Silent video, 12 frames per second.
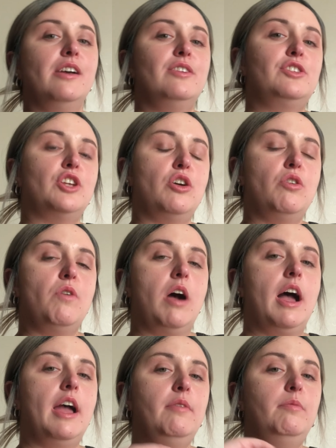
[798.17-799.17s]
So
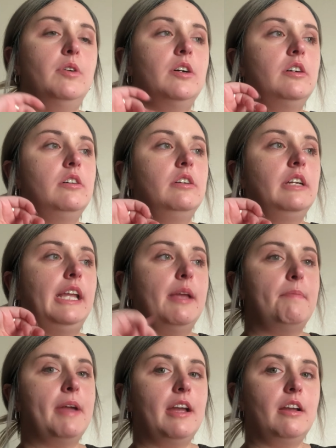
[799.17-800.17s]
I will
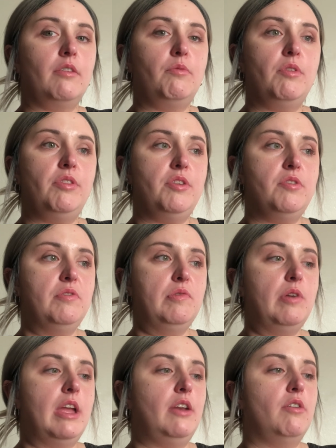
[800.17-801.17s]
get back with
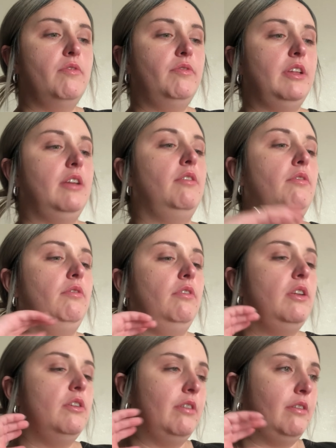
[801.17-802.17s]
you and hopefully
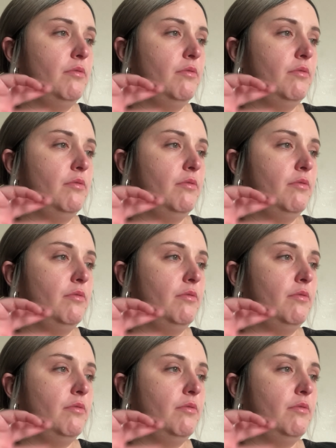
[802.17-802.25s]
you'll,